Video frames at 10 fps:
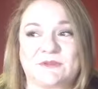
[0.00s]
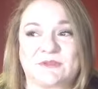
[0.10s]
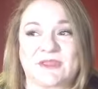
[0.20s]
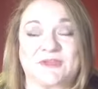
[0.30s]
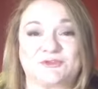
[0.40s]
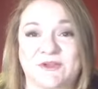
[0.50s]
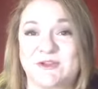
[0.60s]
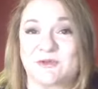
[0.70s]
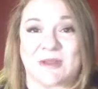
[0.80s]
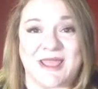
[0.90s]
the
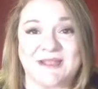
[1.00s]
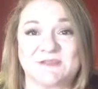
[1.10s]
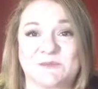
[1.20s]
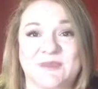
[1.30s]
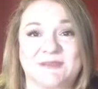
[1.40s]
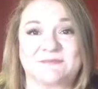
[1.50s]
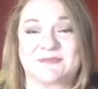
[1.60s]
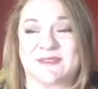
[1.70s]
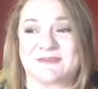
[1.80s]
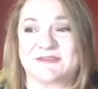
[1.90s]
adrenal glands will
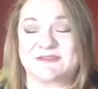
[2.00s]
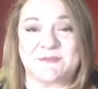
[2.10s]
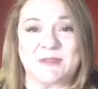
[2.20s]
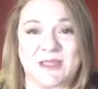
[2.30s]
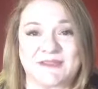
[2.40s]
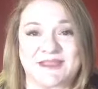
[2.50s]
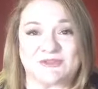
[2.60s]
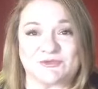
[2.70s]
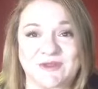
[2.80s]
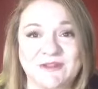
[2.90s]
then stimulate
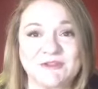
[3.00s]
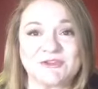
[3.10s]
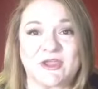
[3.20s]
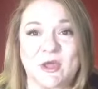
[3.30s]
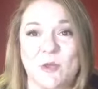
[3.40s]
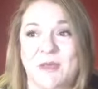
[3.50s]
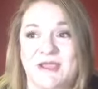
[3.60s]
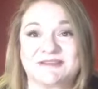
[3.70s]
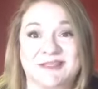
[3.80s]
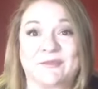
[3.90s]
adrenaline to help
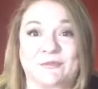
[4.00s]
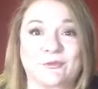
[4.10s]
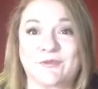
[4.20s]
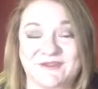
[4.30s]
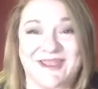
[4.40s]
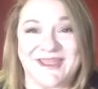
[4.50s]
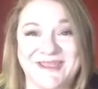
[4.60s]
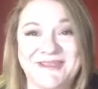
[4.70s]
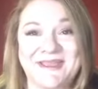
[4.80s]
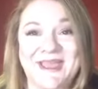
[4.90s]
us get through the
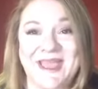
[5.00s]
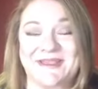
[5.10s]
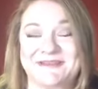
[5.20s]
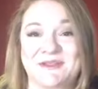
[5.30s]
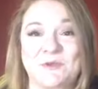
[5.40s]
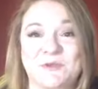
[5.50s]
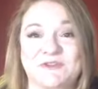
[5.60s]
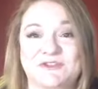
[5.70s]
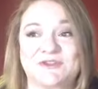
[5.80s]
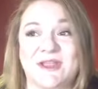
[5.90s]
day and deal with
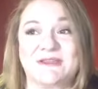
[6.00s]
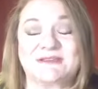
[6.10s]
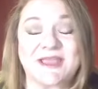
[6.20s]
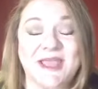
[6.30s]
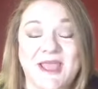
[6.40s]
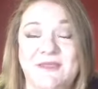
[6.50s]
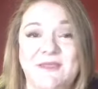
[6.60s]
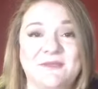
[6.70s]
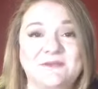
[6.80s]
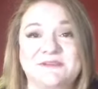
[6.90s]
the stress. And
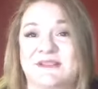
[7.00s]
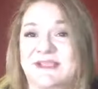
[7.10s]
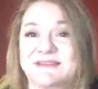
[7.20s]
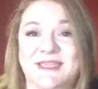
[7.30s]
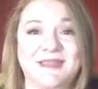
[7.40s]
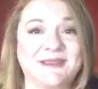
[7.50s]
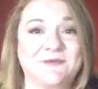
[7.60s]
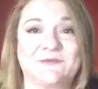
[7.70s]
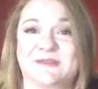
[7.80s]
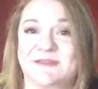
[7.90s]
then there is a cascading
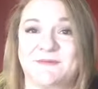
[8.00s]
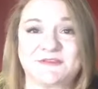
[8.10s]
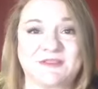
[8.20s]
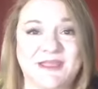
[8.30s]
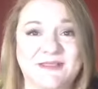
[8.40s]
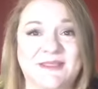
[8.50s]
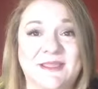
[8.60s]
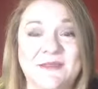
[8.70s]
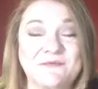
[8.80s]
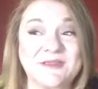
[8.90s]
effect after that that
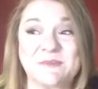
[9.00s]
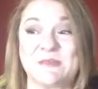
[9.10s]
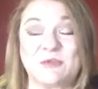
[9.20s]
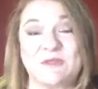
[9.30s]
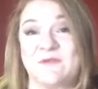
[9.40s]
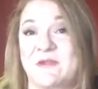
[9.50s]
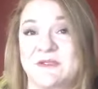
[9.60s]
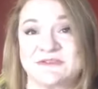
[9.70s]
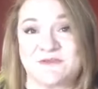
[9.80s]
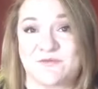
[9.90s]
can affect people in
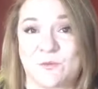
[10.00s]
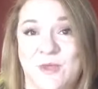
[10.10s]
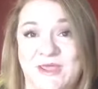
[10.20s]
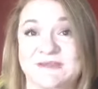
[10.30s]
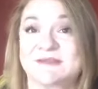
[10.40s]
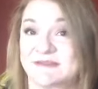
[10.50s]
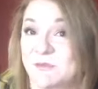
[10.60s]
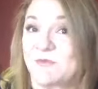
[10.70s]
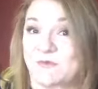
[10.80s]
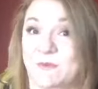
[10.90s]
various different ways. And
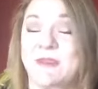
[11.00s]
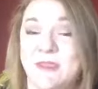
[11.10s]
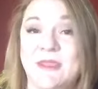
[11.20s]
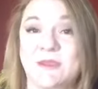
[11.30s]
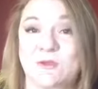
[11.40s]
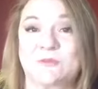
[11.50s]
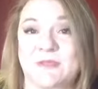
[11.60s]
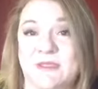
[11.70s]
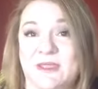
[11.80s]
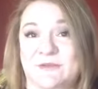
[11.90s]
some of them could
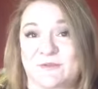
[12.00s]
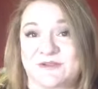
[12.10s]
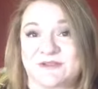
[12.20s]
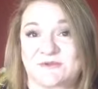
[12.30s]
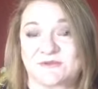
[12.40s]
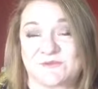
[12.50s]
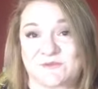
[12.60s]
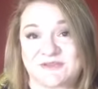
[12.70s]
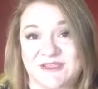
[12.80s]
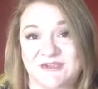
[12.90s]
be the result of
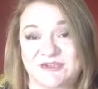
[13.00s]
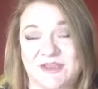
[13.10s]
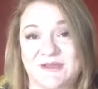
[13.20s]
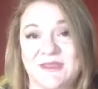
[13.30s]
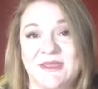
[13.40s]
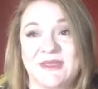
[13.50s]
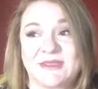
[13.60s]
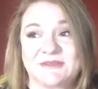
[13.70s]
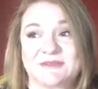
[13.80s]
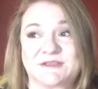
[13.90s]
rosacea.
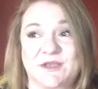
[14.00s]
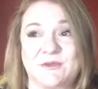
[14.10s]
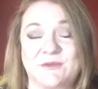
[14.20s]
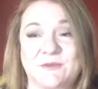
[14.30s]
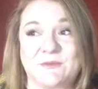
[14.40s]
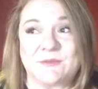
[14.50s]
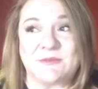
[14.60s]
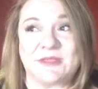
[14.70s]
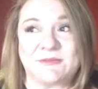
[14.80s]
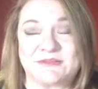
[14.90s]
So
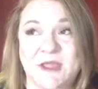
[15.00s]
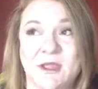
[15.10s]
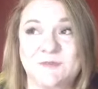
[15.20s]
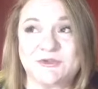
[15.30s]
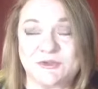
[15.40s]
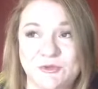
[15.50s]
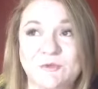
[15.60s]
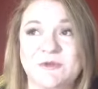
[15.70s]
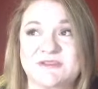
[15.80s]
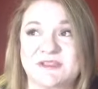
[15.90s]
in type 2
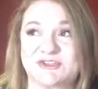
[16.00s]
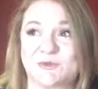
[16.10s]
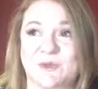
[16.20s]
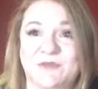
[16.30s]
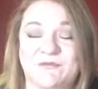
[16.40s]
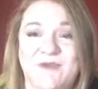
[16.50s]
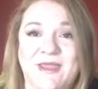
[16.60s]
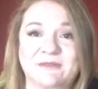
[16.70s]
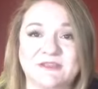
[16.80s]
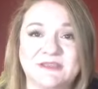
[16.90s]
rosacea, what I've
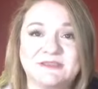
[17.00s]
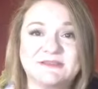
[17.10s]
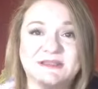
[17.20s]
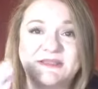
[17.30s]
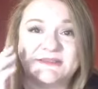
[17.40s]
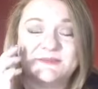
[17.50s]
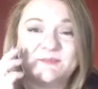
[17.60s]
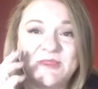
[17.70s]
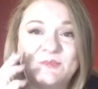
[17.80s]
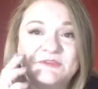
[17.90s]
found is that
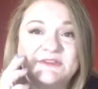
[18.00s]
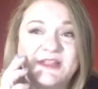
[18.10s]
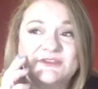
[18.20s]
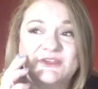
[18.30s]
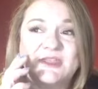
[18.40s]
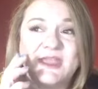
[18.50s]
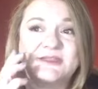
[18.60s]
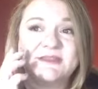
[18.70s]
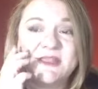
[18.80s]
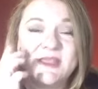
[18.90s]
people start to
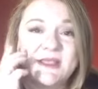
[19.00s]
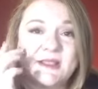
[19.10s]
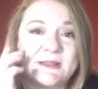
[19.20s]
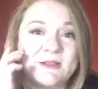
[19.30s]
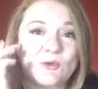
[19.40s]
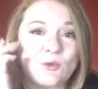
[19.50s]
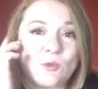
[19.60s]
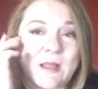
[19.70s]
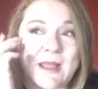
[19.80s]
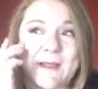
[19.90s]
get
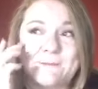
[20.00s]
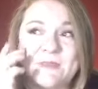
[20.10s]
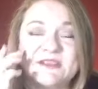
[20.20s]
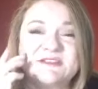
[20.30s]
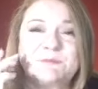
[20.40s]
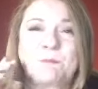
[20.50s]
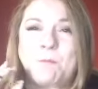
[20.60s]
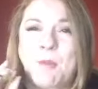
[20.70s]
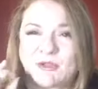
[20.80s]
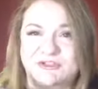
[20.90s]
little
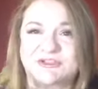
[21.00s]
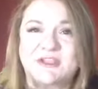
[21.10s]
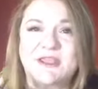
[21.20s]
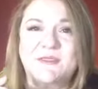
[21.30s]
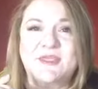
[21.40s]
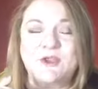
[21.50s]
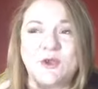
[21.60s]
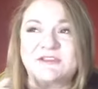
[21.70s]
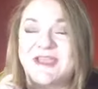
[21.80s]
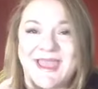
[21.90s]
spots. They're
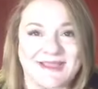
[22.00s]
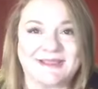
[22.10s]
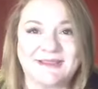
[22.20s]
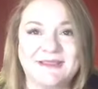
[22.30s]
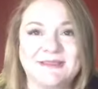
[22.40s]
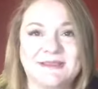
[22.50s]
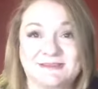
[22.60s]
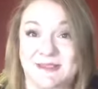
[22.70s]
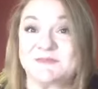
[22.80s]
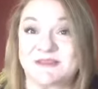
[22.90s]
not acne. It
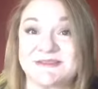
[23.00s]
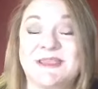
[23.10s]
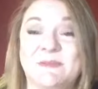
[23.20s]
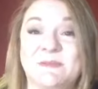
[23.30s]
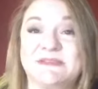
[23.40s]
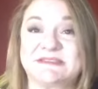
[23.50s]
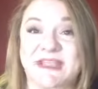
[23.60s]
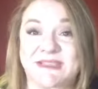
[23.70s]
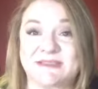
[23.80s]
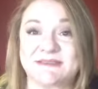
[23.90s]
sometimes can be
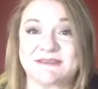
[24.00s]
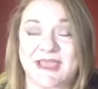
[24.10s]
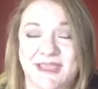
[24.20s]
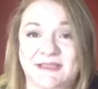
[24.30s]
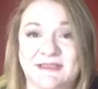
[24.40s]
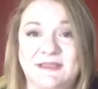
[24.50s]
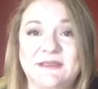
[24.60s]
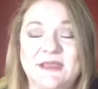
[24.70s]
mistaken as acne.